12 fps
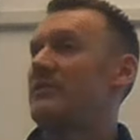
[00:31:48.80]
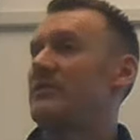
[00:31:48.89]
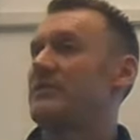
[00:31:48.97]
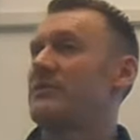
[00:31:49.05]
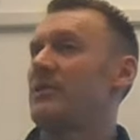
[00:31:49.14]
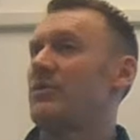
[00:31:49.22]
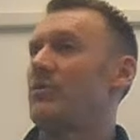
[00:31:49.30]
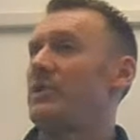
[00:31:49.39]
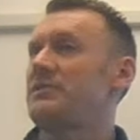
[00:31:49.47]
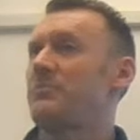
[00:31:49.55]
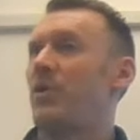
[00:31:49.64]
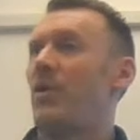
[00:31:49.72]
So
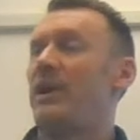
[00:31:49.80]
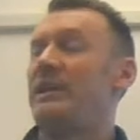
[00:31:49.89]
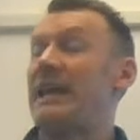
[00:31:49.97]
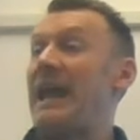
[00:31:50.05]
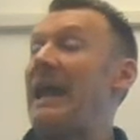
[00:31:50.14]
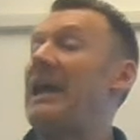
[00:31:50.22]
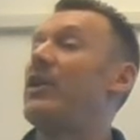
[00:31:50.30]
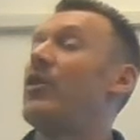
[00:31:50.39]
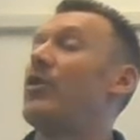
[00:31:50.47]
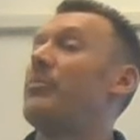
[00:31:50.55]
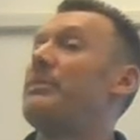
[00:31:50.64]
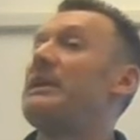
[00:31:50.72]
which point, A
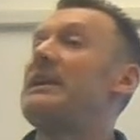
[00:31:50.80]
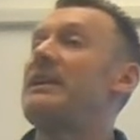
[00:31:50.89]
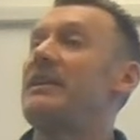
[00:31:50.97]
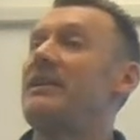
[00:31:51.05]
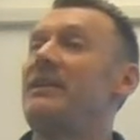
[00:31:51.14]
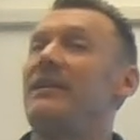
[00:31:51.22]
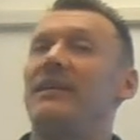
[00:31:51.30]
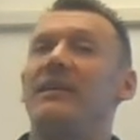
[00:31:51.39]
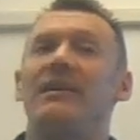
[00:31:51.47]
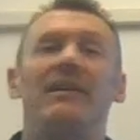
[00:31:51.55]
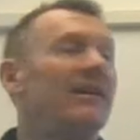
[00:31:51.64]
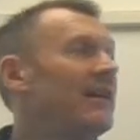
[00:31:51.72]
or B,
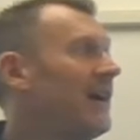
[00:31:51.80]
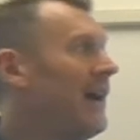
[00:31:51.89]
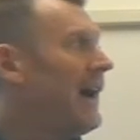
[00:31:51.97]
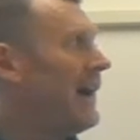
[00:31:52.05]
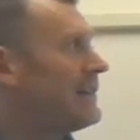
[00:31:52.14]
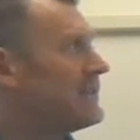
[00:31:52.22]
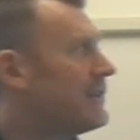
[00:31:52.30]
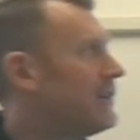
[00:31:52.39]
has the